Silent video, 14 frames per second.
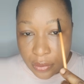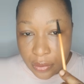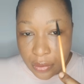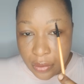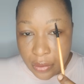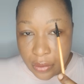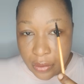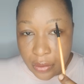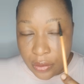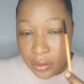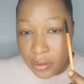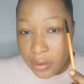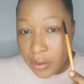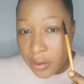here,
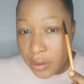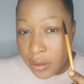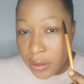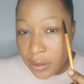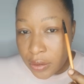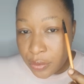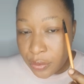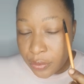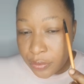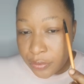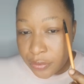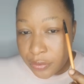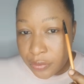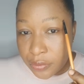and a
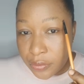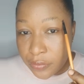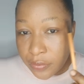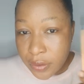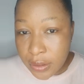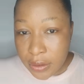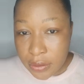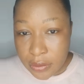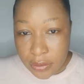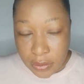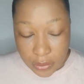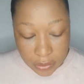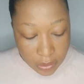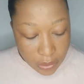dot, right?
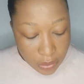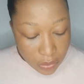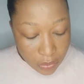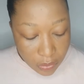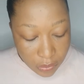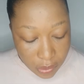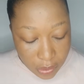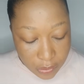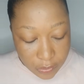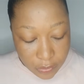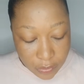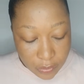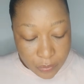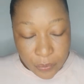Okay,
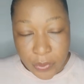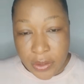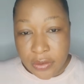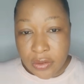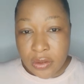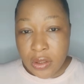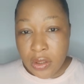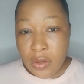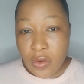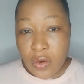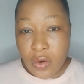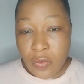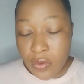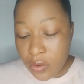so basically
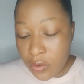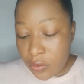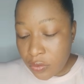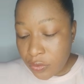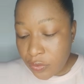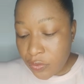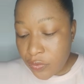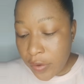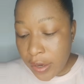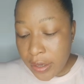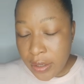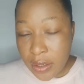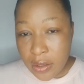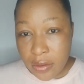all we're gonna do
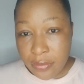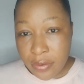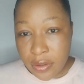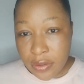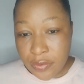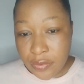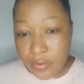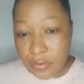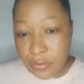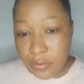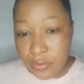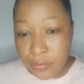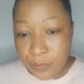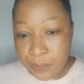right now is
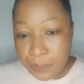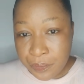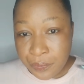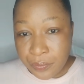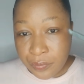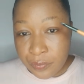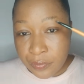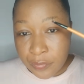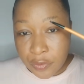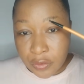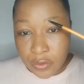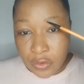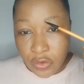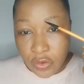to
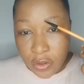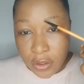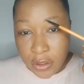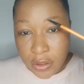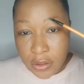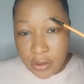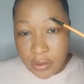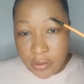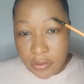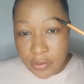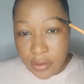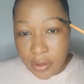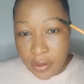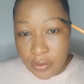join these
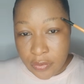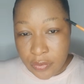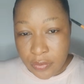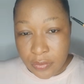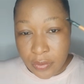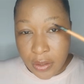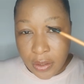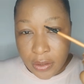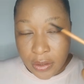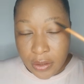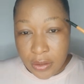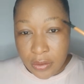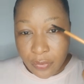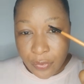things
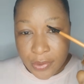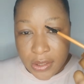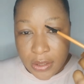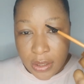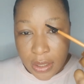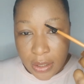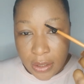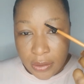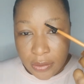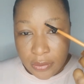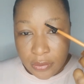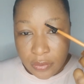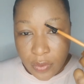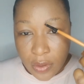together with
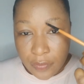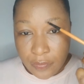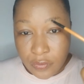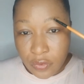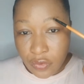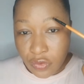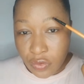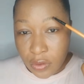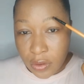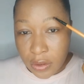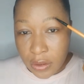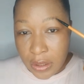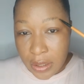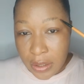lines. So we'll have to draw
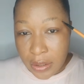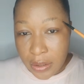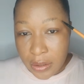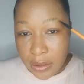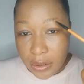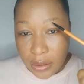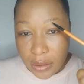a line,